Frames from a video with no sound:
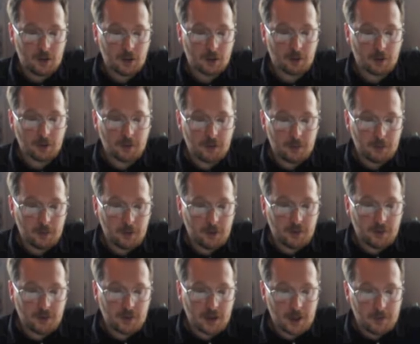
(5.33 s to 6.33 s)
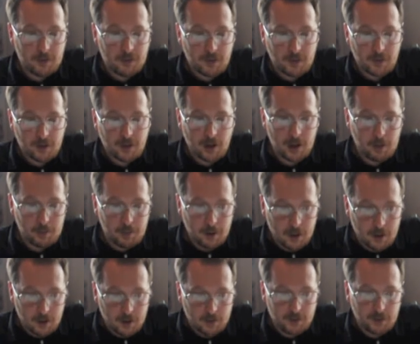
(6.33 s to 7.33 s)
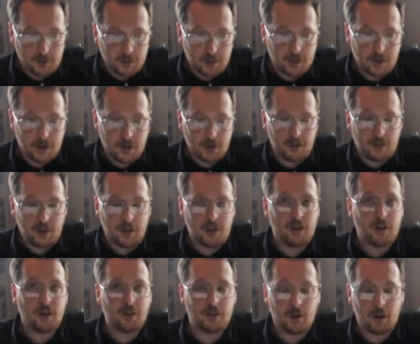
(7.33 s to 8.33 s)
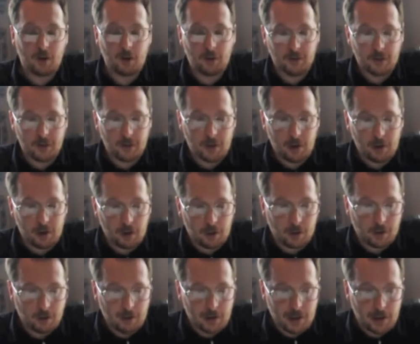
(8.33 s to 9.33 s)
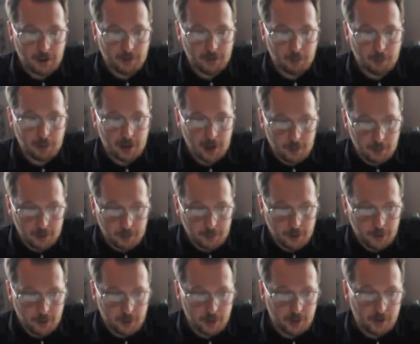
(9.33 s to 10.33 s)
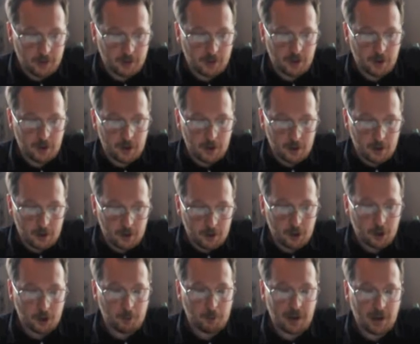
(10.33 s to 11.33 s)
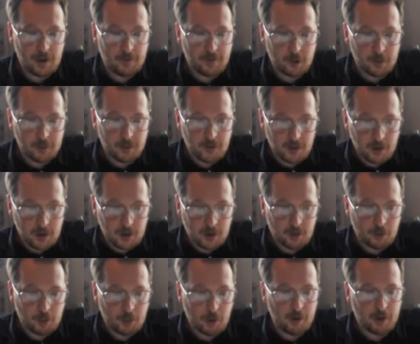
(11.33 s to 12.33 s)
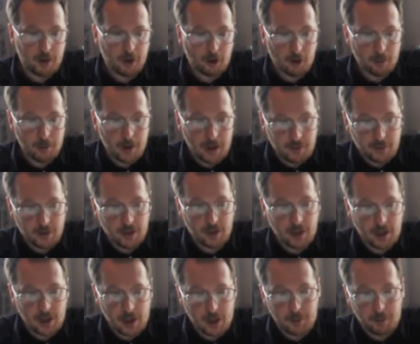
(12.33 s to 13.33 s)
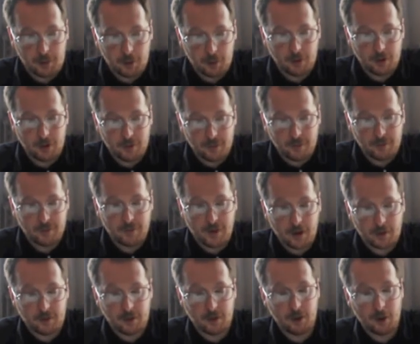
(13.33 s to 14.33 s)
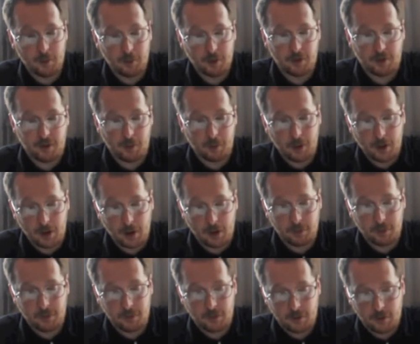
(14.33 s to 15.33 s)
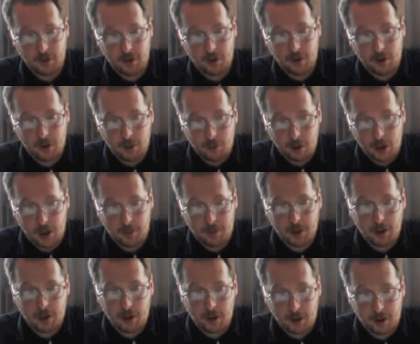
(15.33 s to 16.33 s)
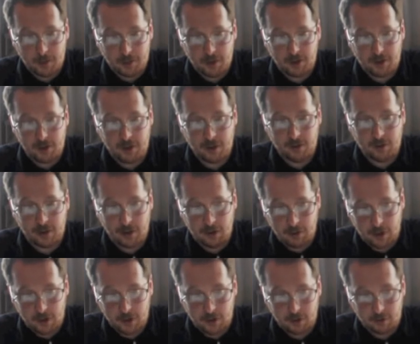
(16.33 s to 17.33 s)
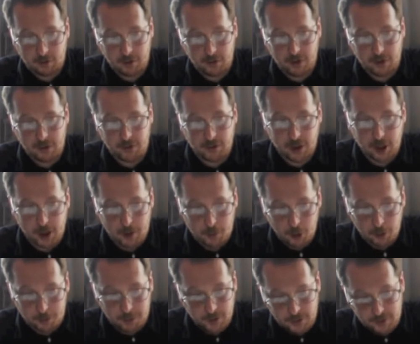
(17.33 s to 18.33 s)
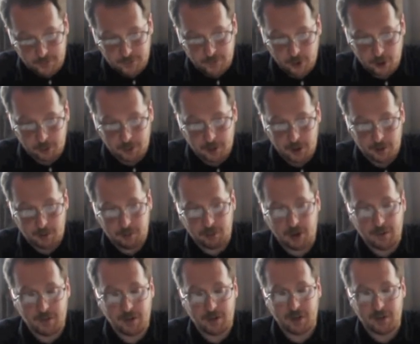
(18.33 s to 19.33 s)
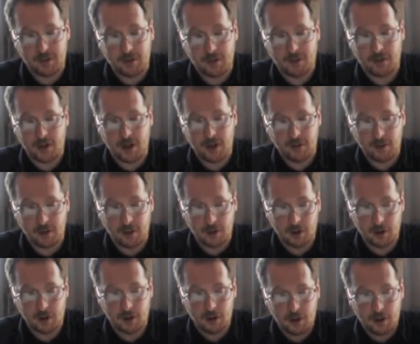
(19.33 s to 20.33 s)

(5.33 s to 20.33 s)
Across the moonscapes of skate parks, you were 13 years old and no longer allowed to play with boys. On platform 6, wearing your amazing cape, you are not in fact you, but someone else. While I'm a guy who mishears lyrics, resulting in a more beautiful but private understanding.